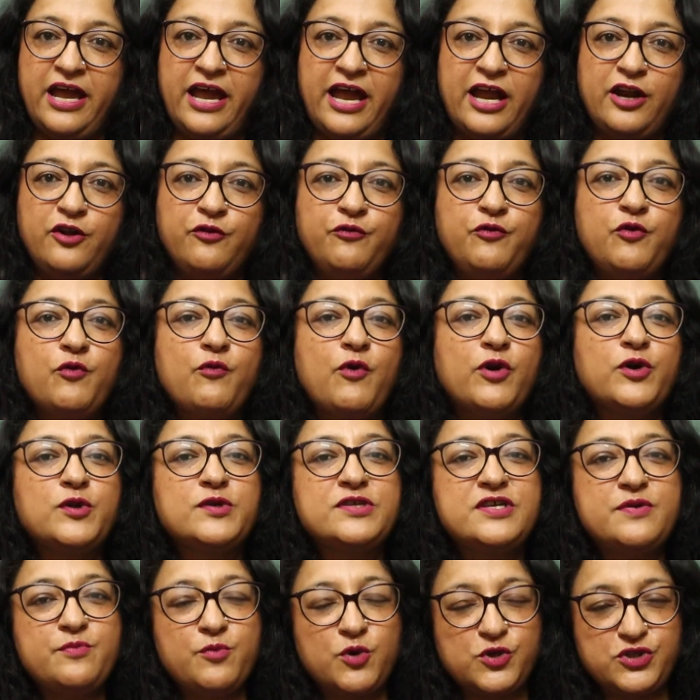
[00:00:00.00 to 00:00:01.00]
And if you want
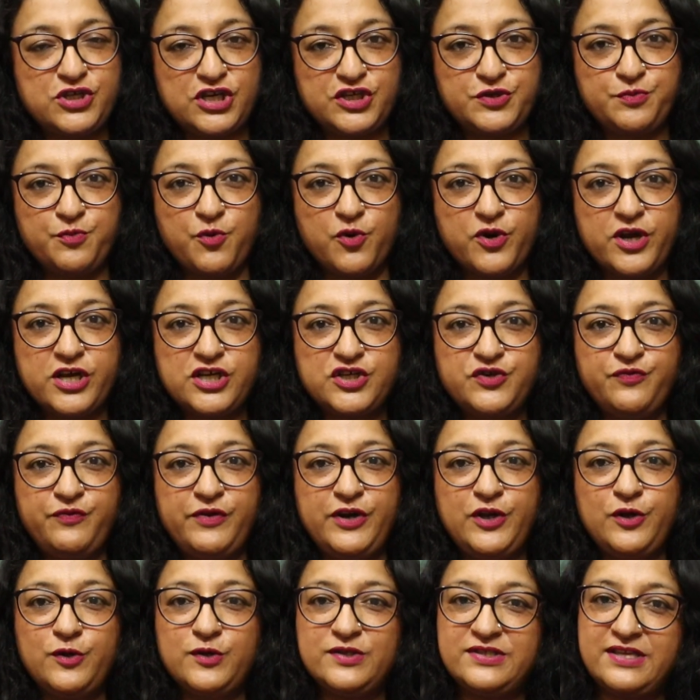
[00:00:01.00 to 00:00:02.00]
to see more such bookish
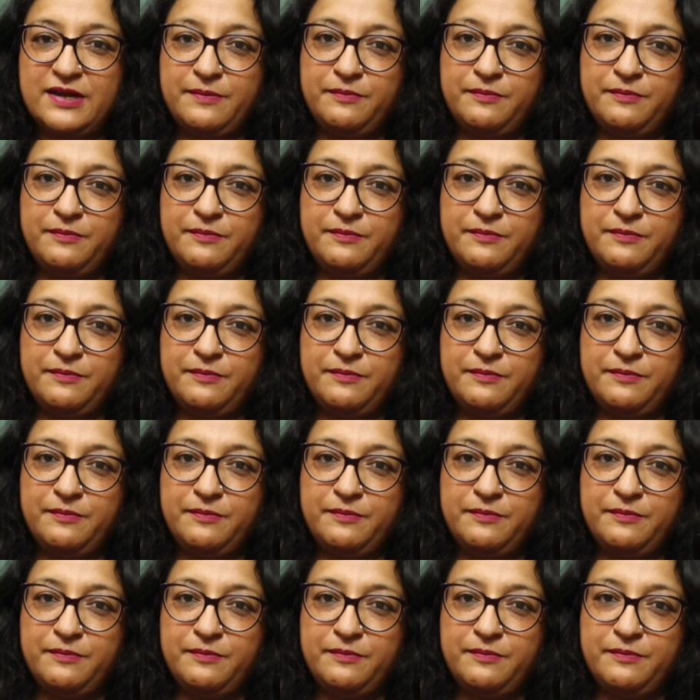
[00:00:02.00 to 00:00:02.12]
videos,